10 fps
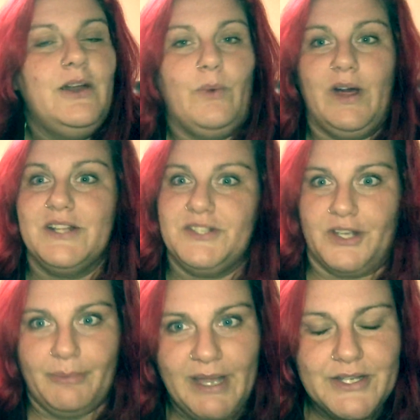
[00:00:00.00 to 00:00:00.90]
Well, I took
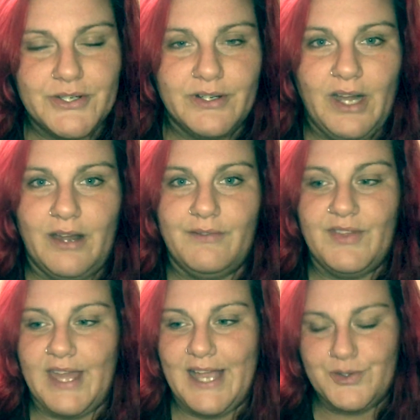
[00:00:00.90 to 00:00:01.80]
a picture of
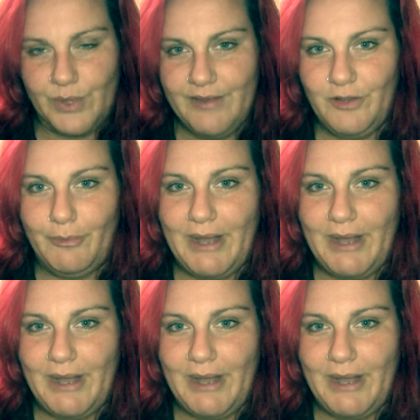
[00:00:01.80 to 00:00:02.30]
the actual envelope